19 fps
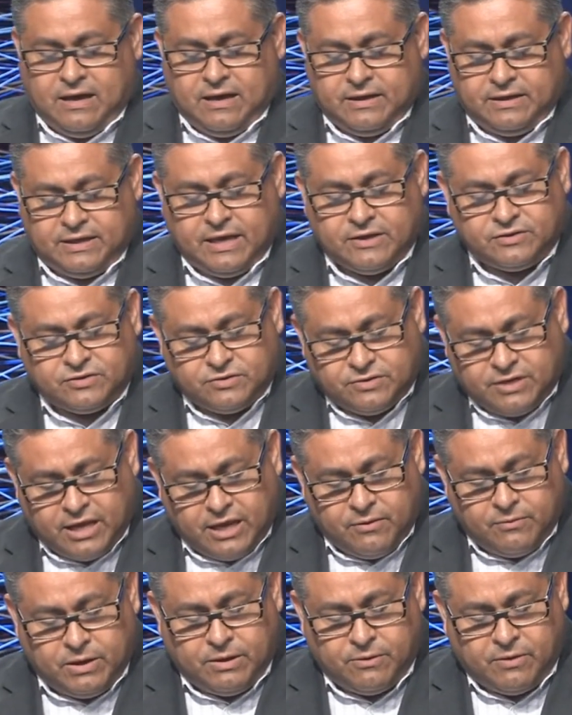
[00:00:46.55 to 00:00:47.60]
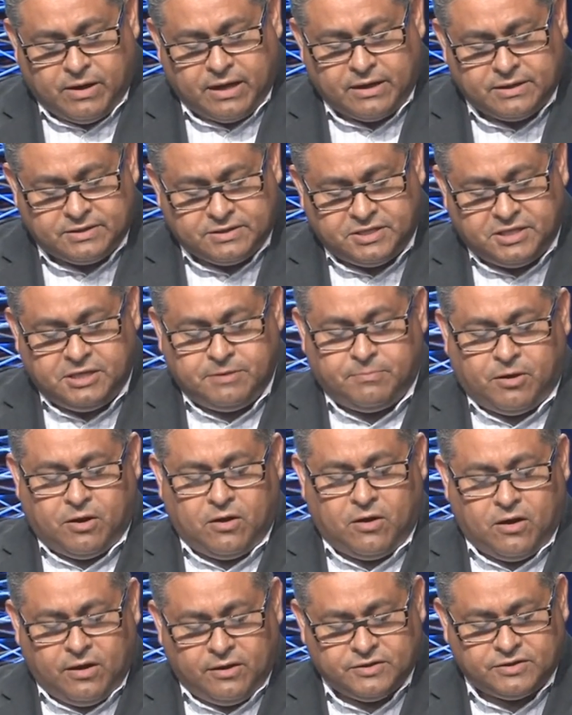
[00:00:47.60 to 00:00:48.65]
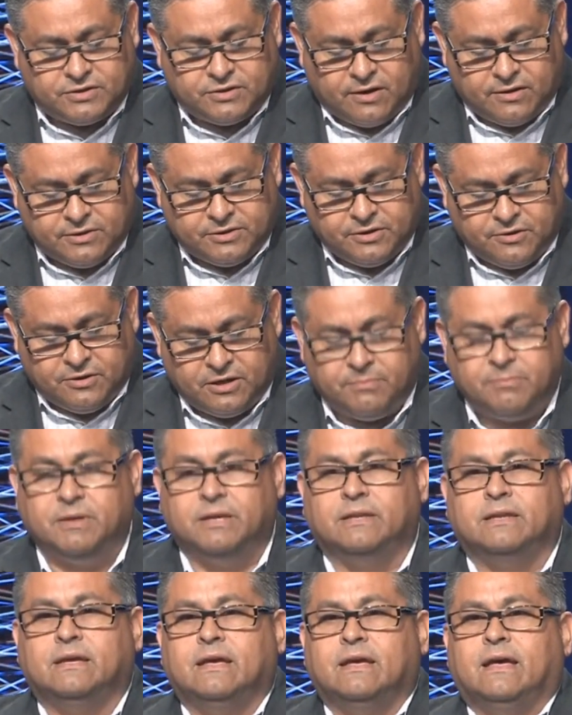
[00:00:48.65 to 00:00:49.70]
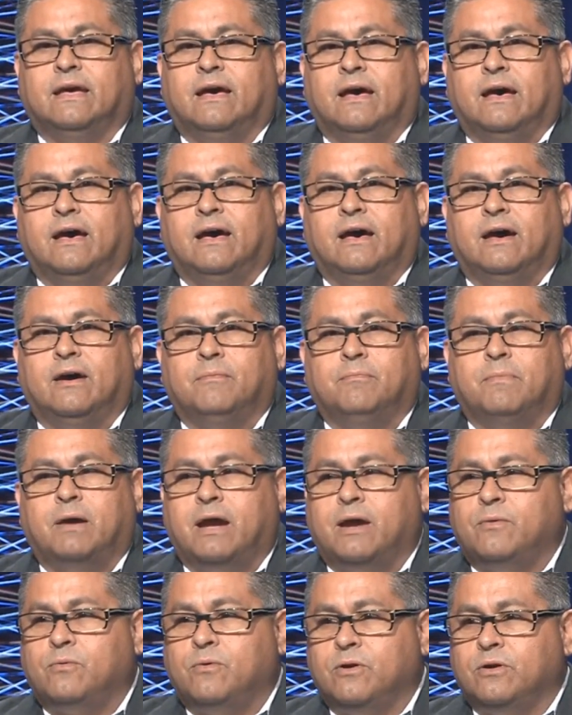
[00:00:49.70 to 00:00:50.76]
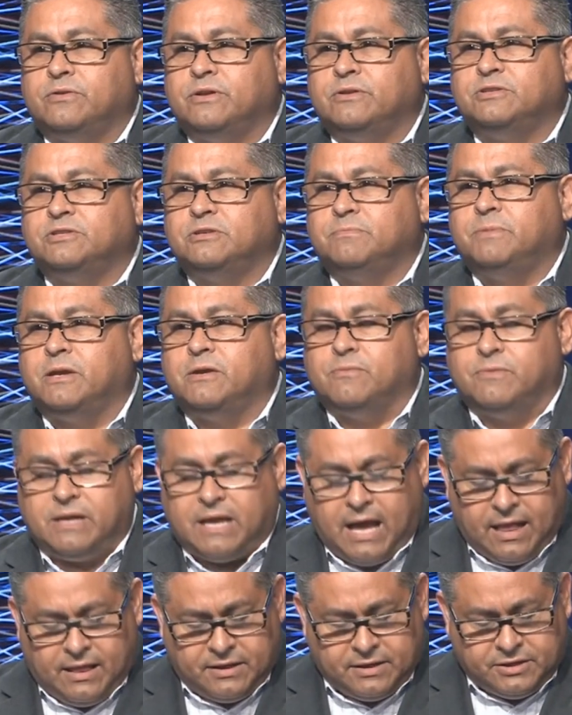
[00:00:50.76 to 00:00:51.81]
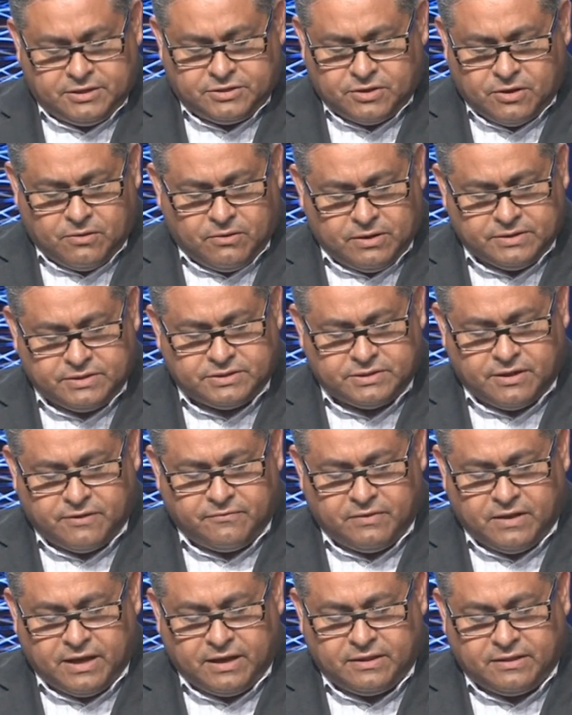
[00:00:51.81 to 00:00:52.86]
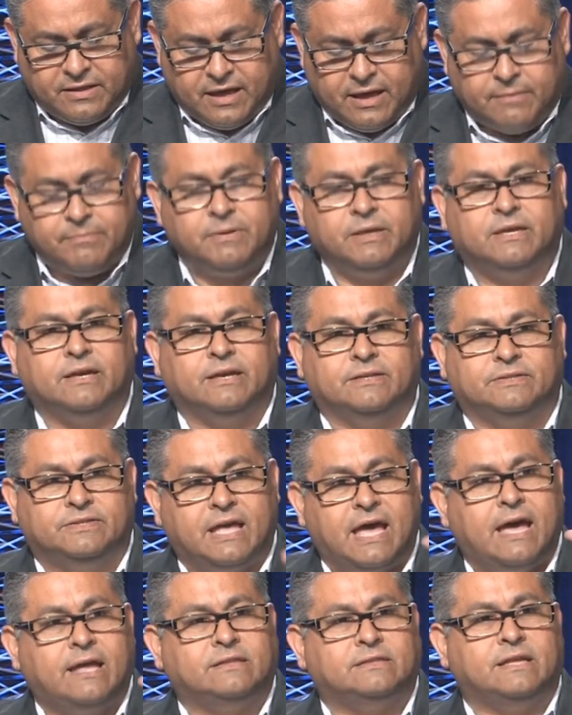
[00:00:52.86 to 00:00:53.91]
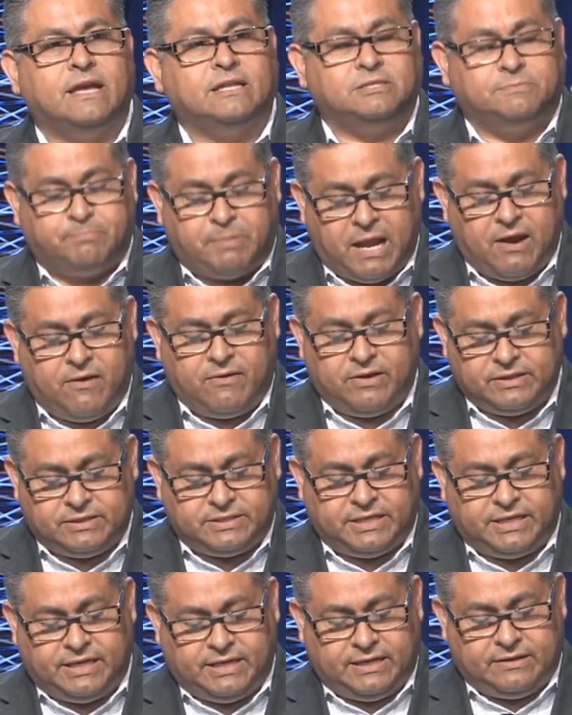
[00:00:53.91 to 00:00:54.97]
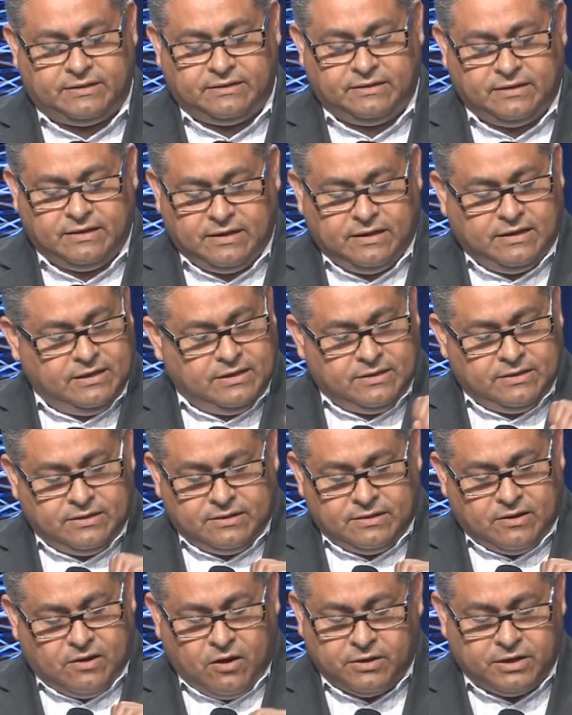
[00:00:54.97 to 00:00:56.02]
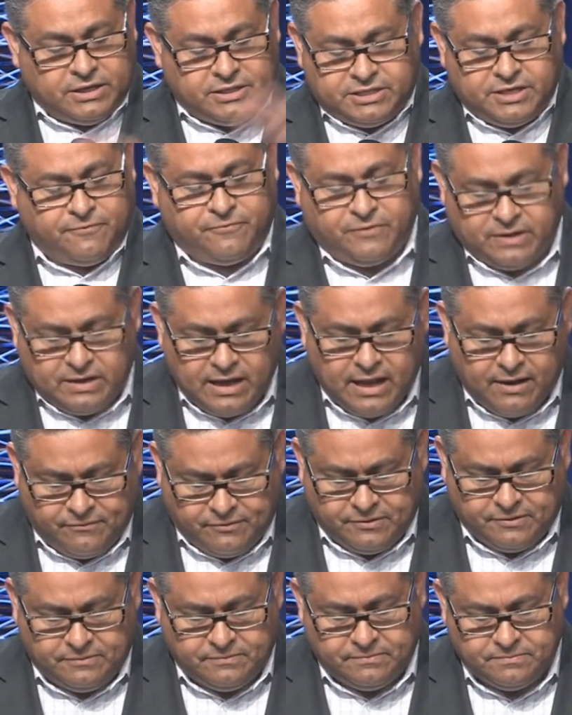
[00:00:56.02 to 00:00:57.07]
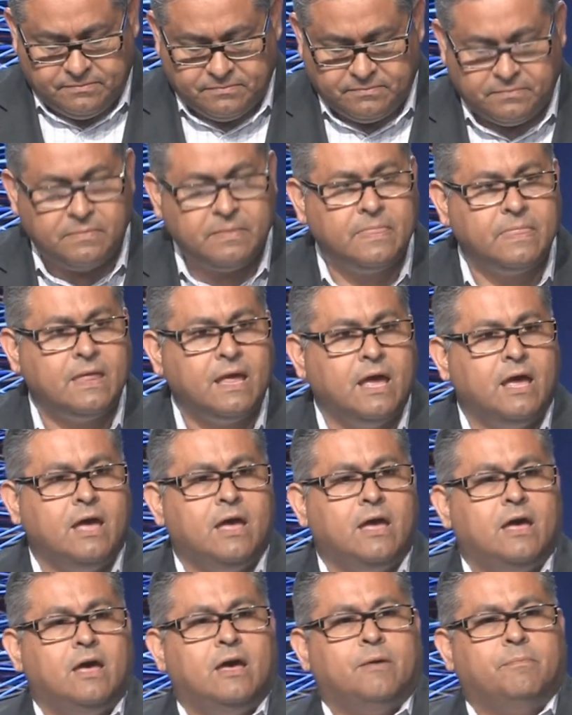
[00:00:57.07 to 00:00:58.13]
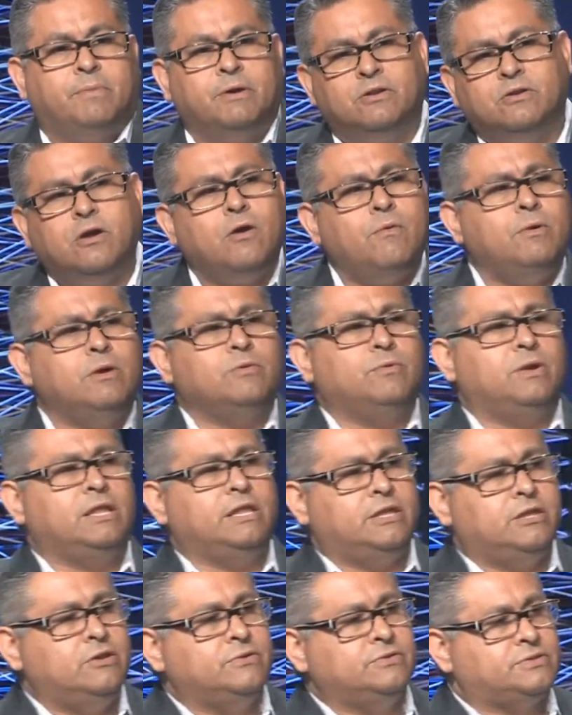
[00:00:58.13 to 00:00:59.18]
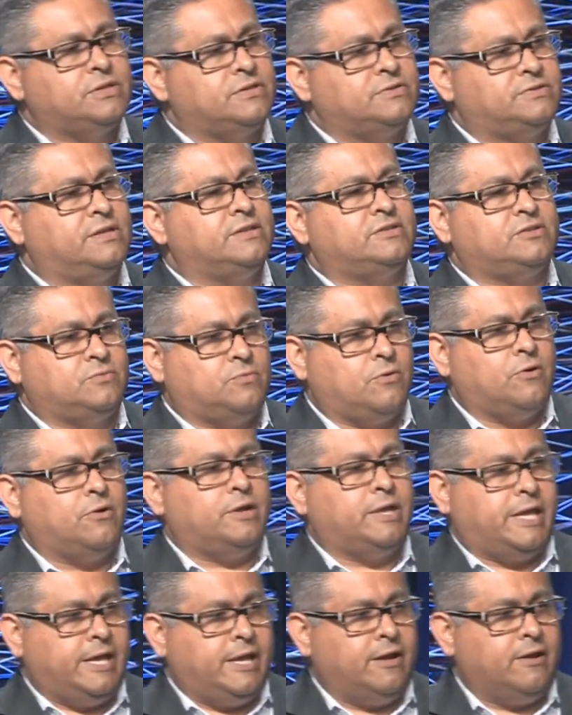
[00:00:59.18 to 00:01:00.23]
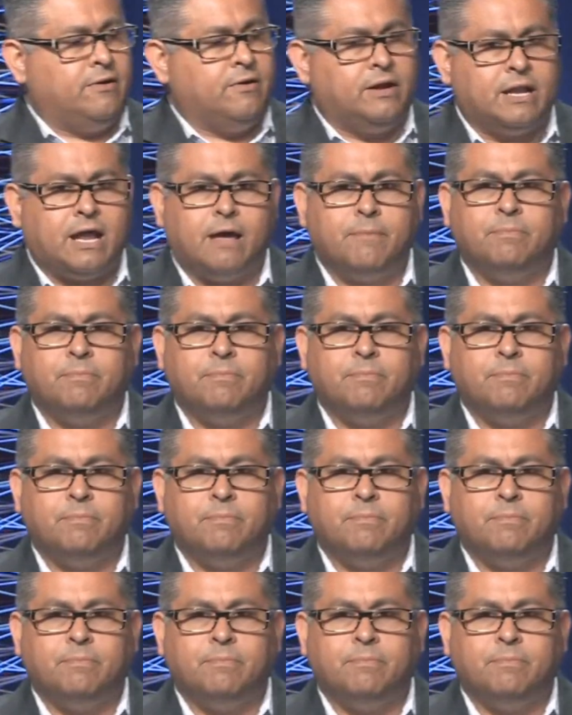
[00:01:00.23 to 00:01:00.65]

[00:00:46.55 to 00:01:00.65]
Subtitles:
Yesterday, we were at a T-ball all-star tournament. My word, there should be a reality show on stuff like that, because that's parenting on a different level. But no one really uses this word here, and I